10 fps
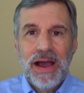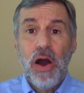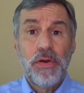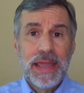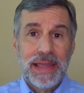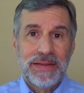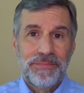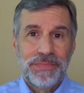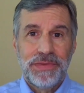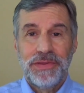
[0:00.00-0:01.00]
Okay,
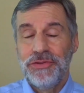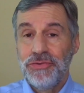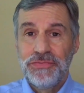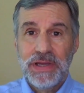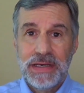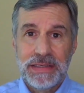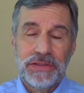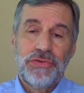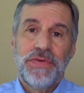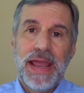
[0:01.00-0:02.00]
you've done it.
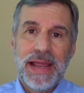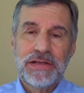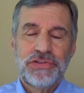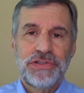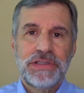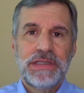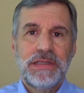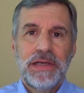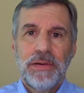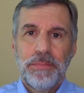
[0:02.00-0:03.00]
You've actually